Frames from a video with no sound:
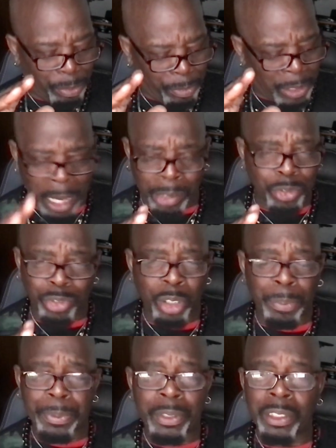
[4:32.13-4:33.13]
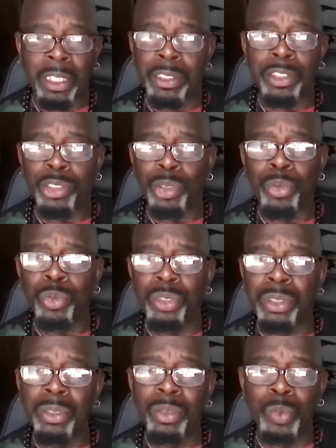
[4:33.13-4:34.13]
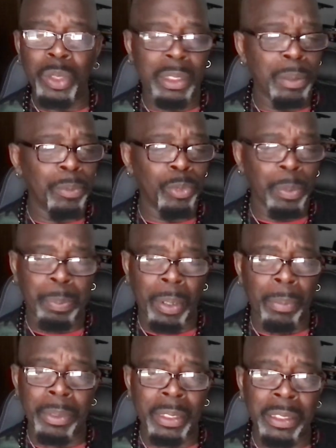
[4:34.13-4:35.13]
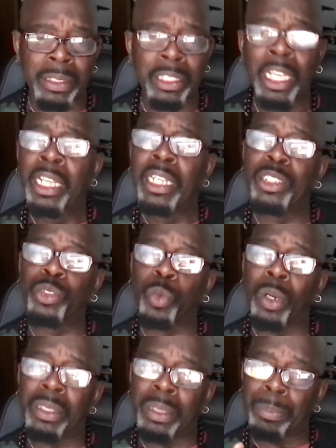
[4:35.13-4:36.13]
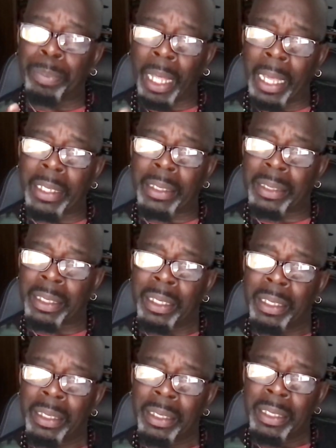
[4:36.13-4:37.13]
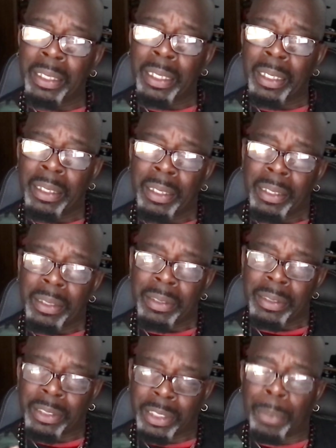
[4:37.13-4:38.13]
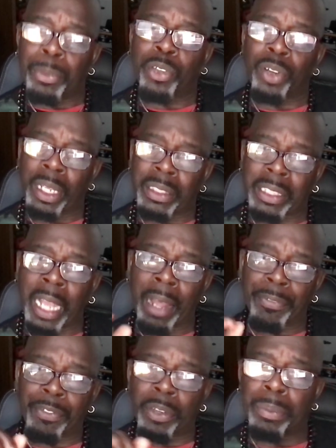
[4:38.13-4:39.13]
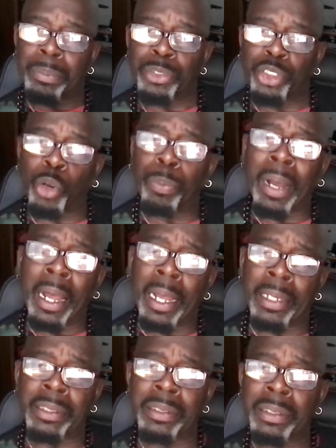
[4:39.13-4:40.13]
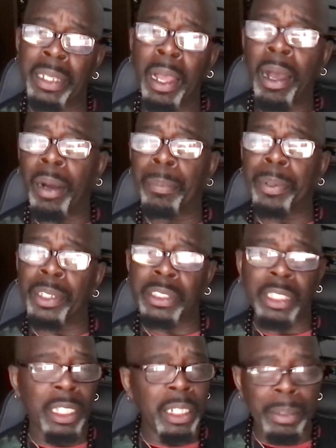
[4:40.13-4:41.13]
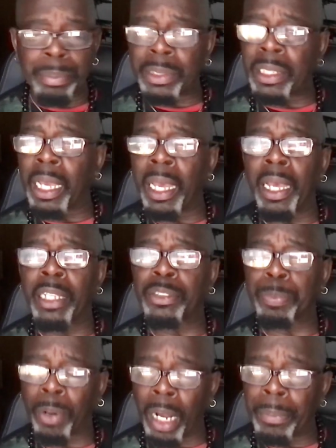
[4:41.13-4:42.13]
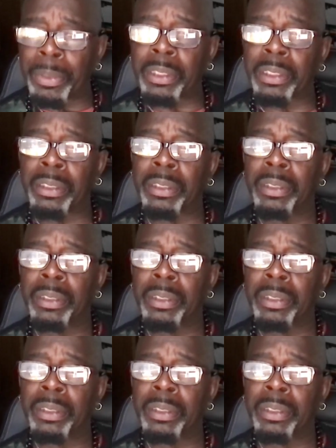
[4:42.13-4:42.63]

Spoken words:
Donald Trump is gonna do with them Republicans is what the black Democrats got from Joe Biden. A bunch of empty ass promises.